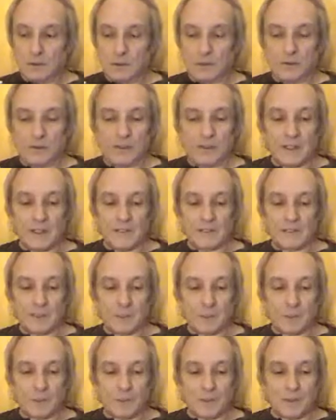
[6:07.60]
we relate to
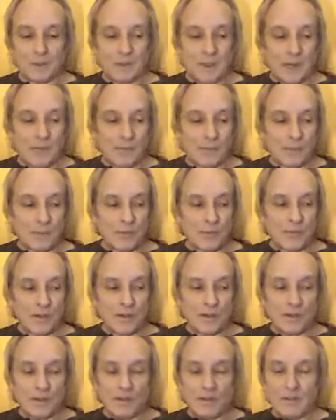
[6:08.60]
them in terms of
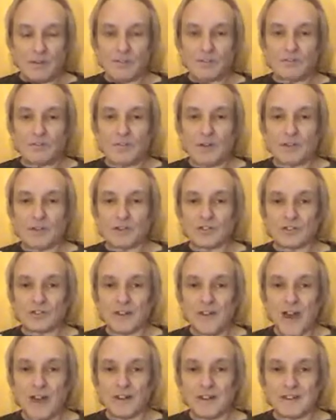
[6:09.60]
their
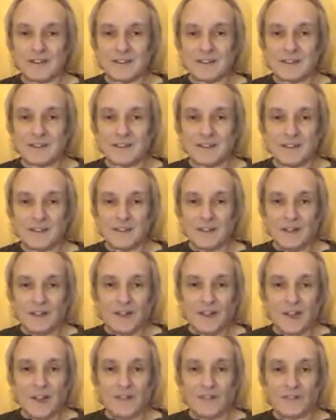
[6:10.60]
functionality
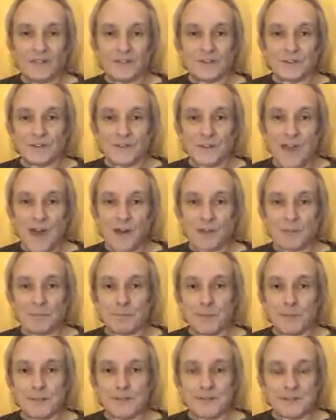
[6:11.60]
and their
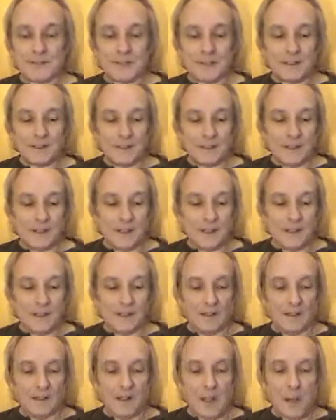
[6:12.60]
desirability
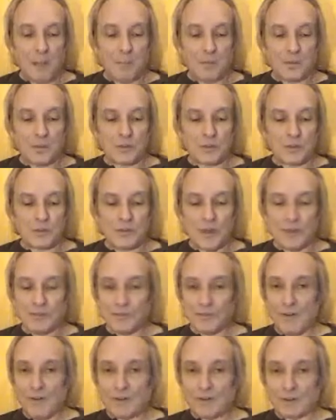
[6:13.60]
in accomplishing that
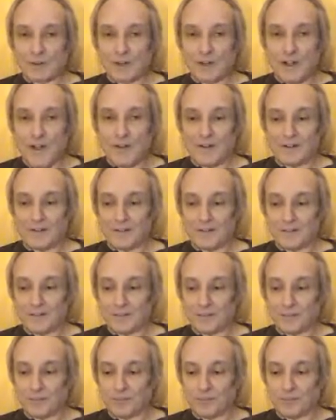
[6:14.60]
functionality.